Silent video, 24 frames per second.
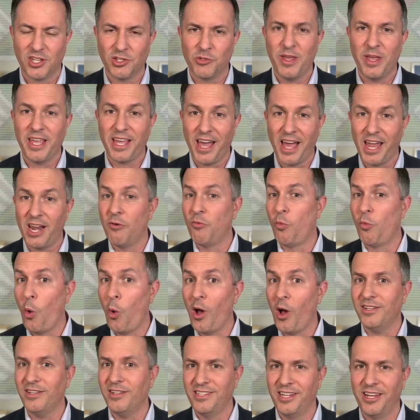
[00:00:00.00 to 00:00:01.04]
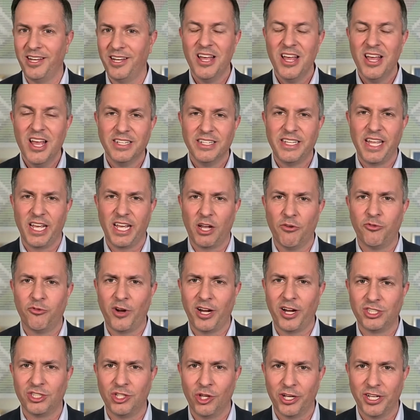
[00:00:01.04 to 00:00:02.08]
we kind of want to take a
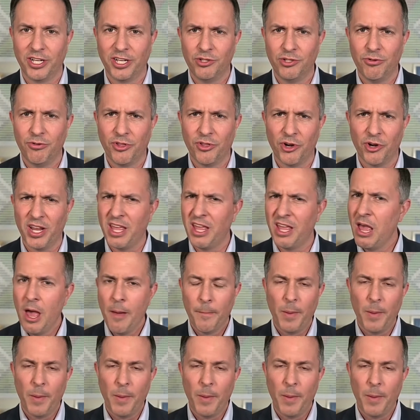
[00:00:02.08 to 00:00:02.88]
fresh look at 230.